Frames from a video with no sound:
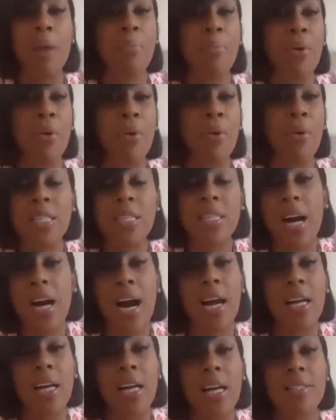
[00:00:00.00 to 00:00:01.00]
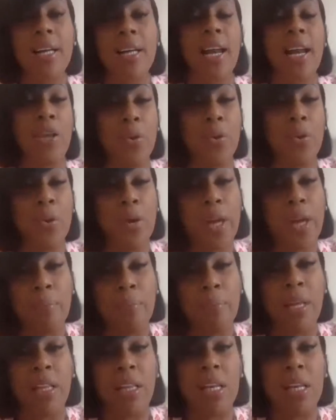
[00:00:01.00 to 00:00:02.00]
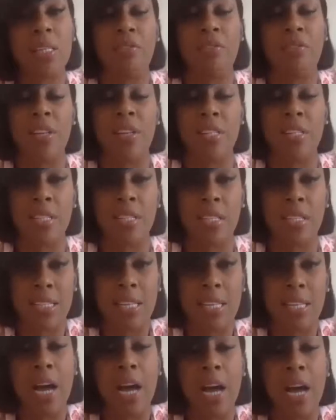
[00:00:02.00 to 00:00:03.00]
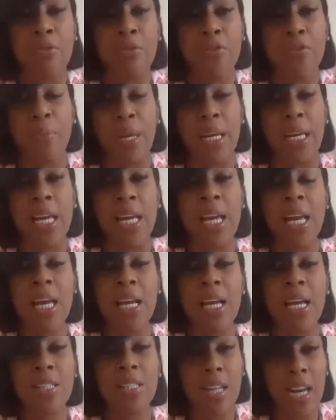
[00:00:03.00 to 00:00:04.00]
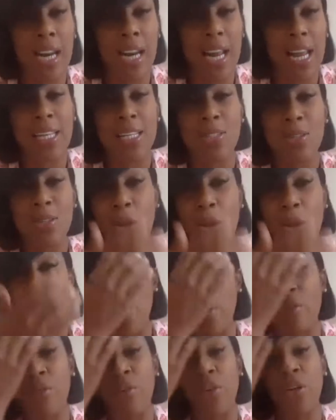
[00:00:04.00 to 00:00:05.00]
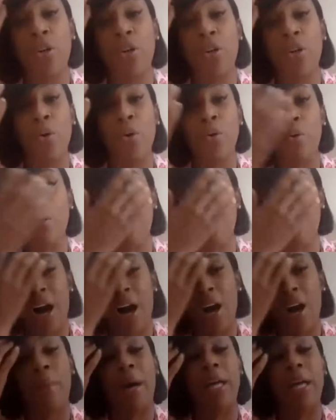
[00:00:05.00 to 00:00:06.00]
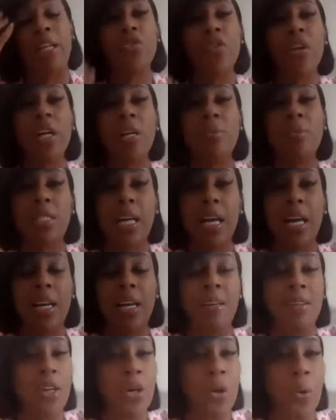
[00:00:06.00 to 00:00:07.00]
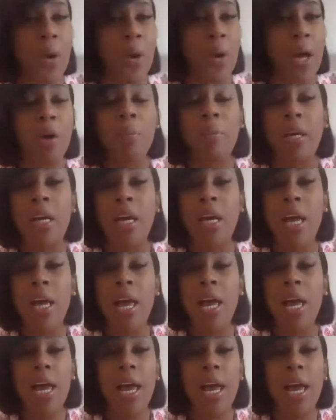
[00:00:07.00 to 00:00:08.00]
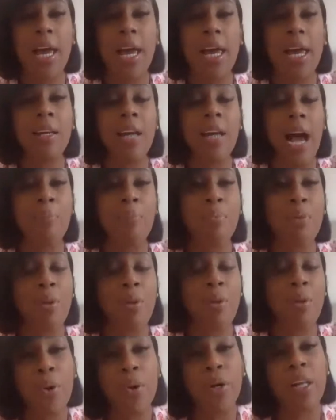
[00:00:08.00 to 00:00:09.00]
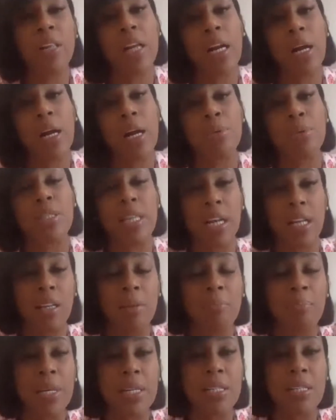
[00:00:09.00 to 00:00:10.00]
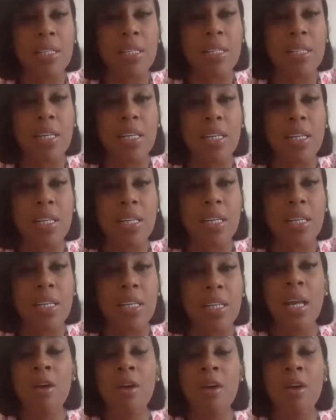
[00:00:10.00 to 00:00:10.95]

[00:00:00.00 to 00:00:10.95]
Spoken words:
I pray to God and I say, like, you gave me this. If this is the time for me to let this go and, you know, follow my dreams, then, you know, help me. And I promoted that I was selling the business.